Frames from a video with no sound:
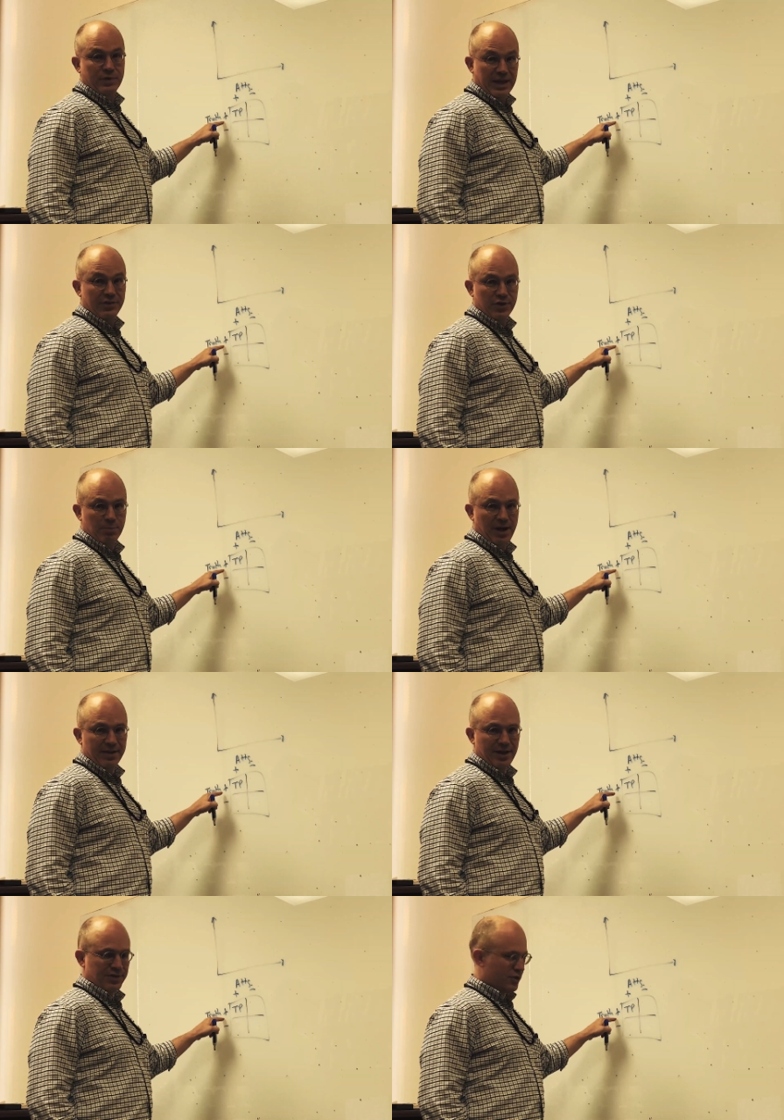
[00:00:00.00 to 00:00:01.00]
is a spike,
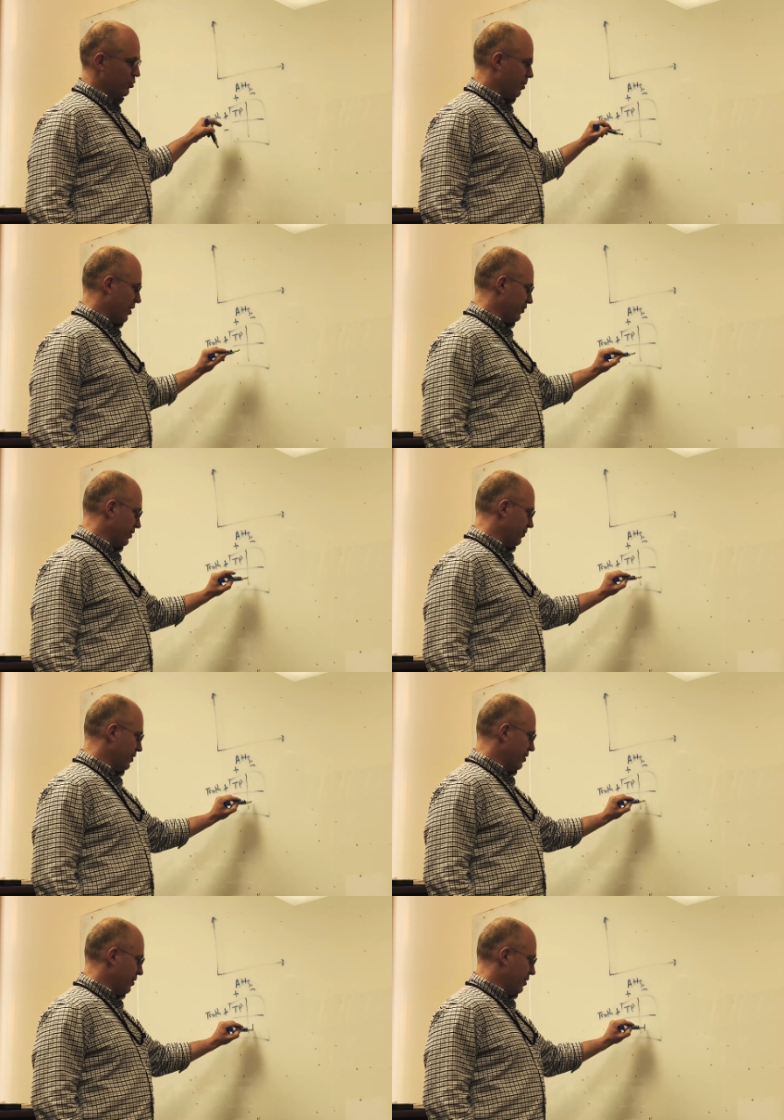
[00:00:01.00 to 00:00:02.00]
that's a true positive.
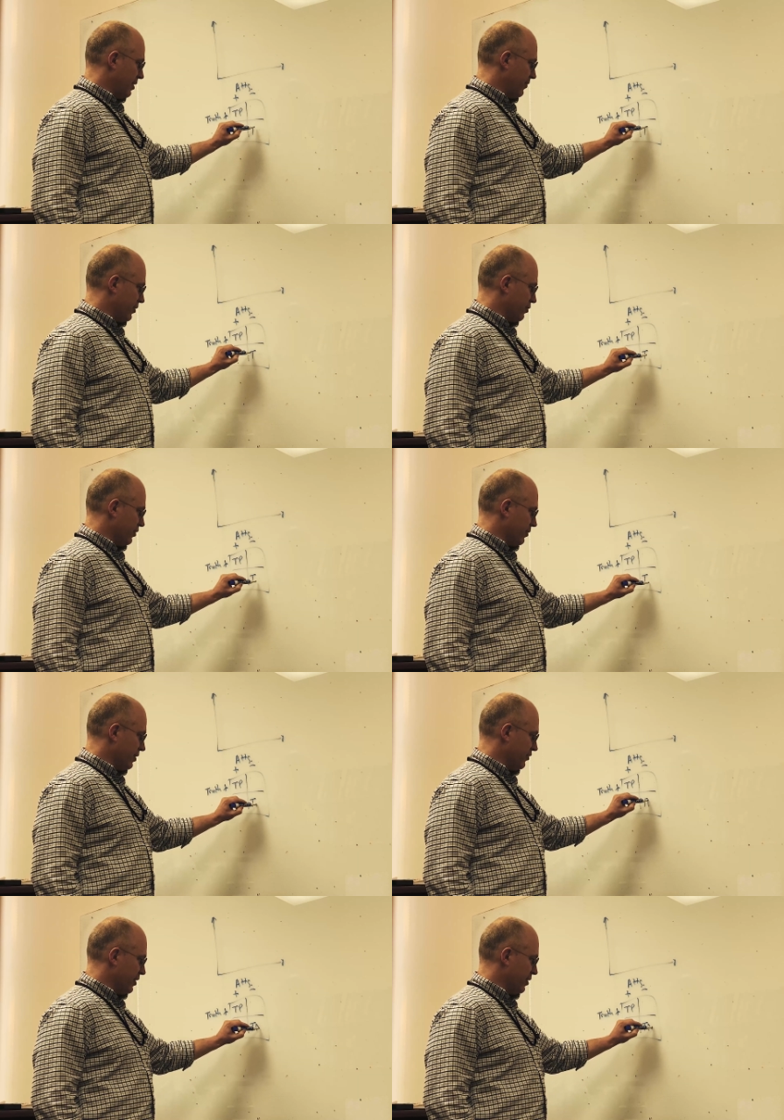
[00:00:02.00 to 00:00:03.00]
Mm-hmm. If it agrees with the
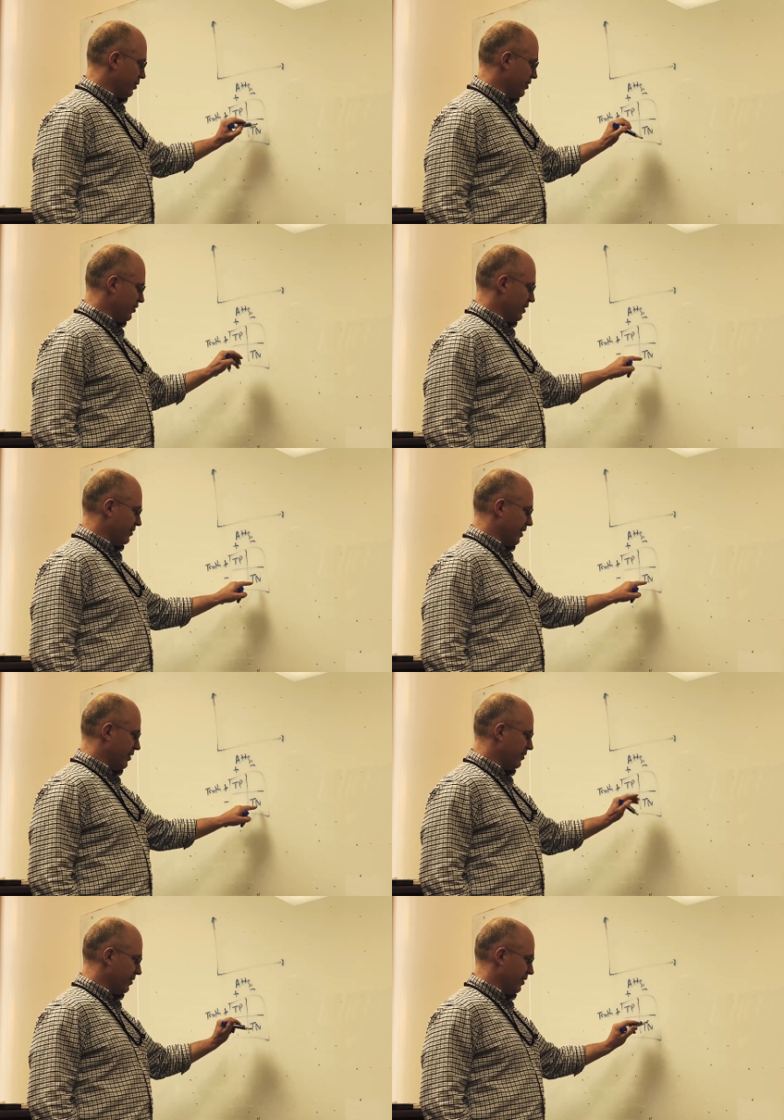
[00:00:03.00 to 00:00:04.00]
genie, when the genie
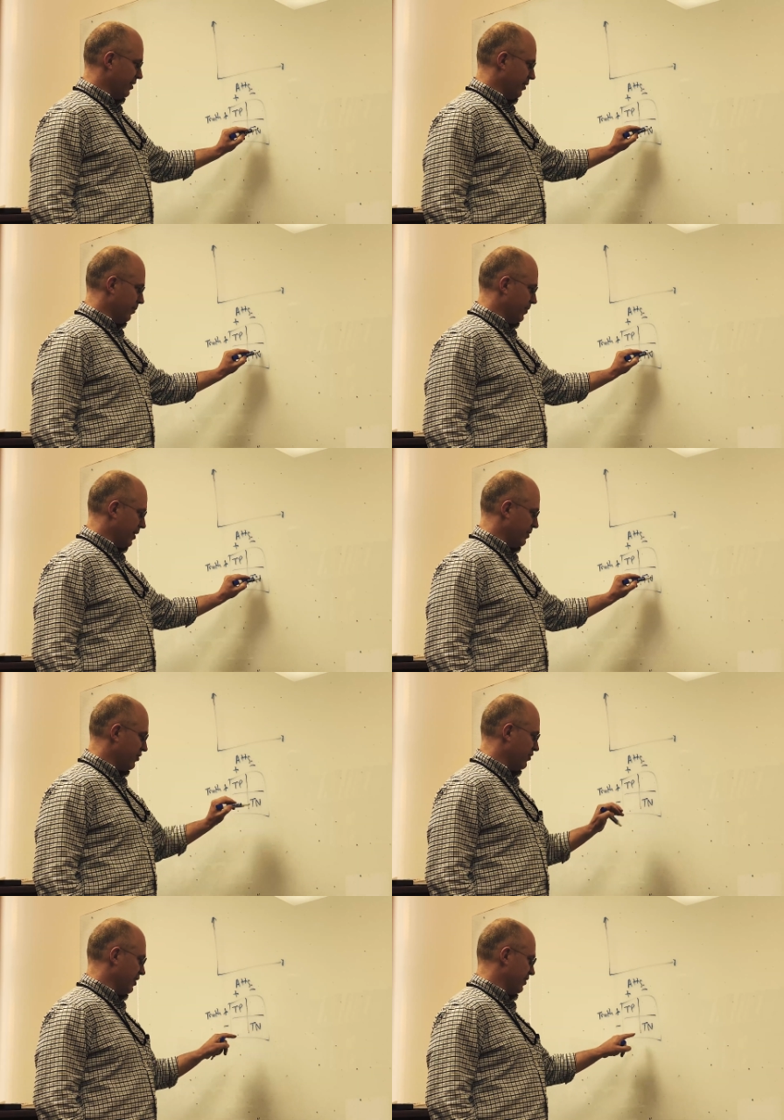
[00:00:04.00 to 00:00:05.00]
says, you know, the
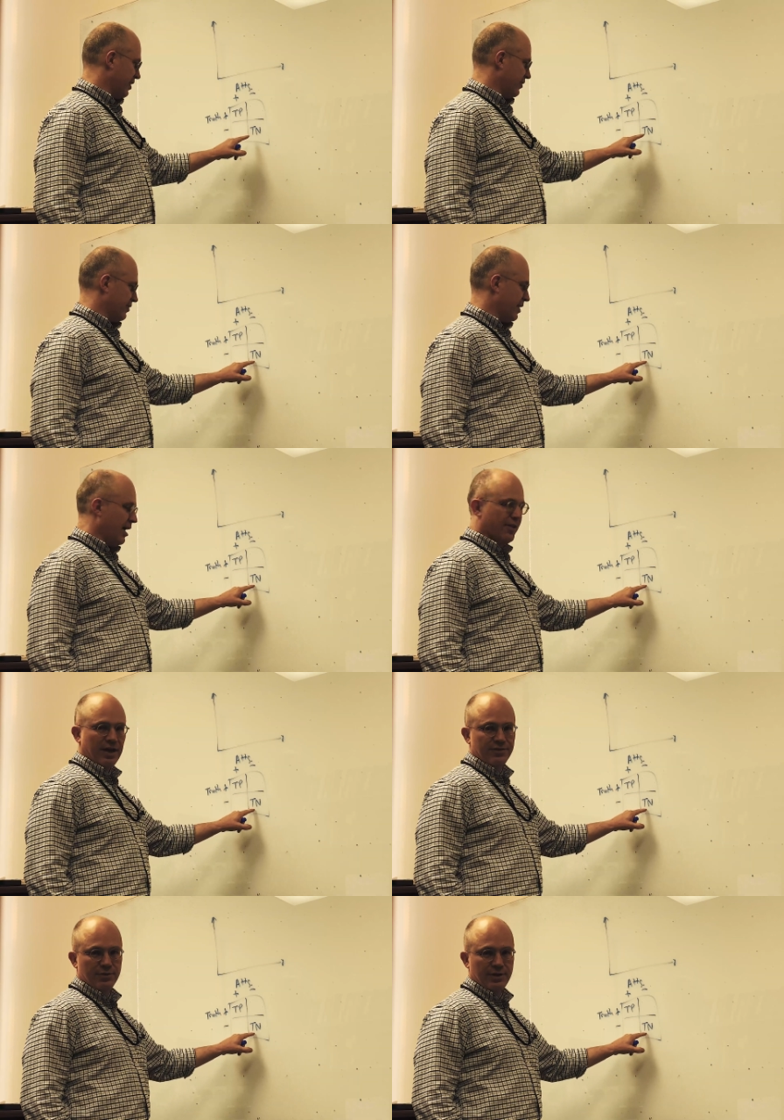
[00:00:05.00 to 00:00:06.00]
omniscient genie says it's not,
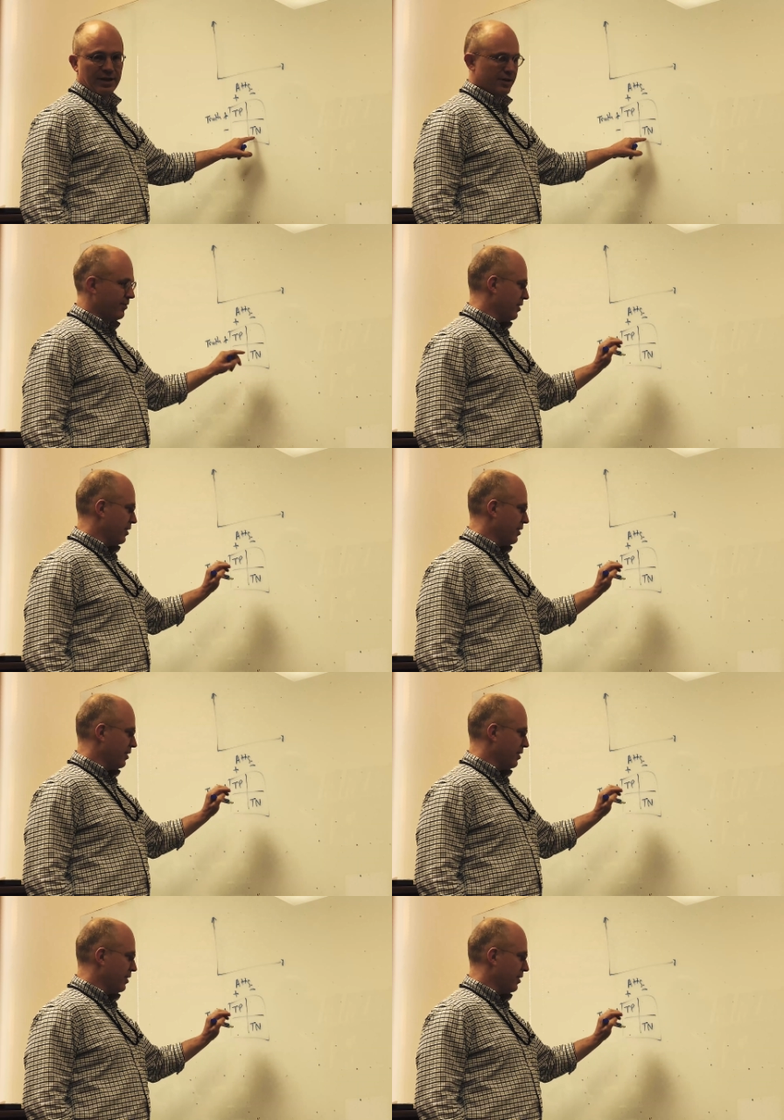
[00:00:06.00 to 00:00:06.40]
that's true negative.